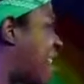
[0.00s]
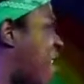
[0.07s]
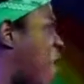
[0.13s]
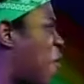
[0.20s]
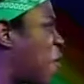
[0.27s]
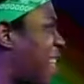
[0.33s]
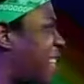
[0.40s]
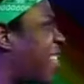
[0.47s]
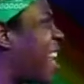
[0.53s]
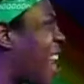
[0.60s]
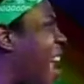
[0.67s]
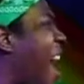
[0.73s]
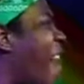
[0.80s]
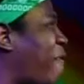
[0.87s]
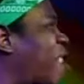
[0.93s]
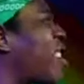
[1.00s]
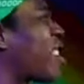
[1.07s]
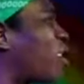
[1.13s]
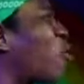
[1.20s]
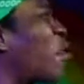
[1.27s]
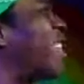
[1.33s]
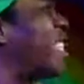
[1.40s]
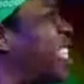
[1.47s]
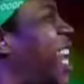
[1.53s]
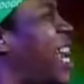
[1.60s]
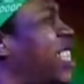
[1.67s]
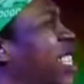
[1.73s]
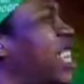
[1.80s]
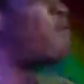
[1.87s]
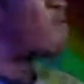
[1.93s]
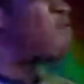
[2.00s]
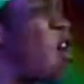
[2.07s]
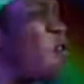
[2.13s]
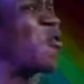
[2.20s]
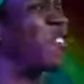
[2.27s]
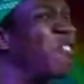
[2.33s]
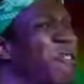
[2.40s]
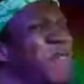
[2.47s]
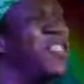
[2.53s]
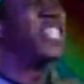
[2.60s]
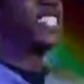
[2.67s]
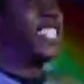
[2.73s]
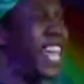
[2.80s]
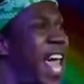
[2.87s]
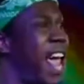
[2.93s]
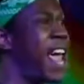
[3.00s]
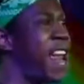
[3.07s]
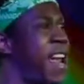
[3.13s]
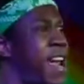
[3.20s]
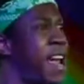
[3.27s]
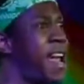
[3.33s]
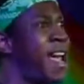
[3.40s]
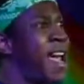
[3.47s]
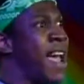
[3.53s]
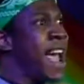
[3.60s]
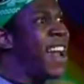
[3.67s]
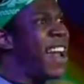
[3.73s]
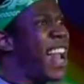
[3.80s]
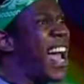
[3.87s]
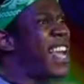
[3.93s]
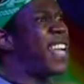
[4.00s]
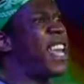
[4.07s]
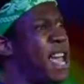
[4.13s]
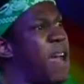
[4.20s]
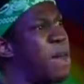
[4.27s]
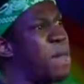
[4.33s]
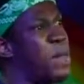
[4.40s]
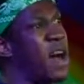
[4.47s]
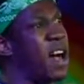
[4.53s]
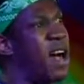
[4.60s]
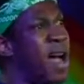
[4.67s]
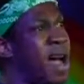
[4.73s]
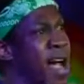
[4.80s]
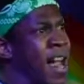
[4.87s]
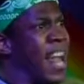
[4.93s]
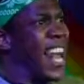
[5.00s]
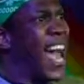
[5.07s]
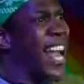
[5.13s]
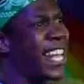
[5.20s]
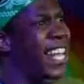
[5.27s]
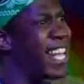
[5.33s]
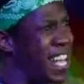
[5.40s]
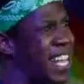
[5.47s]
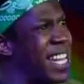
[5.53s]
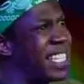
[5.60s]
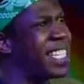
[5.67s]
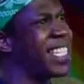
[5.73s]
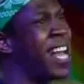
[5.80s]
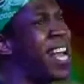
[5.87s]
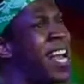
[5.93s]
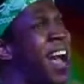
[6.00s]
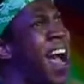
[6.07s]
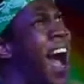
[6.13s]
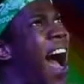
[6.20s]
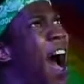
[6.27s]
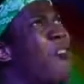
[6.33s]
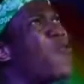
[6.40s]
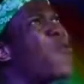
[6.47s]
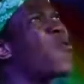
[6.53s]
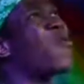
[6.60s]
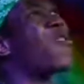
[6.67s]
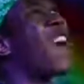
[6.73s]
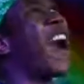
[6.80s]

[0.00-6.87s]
You know, they say after three days he rose from the dead. And like him, like heat, I will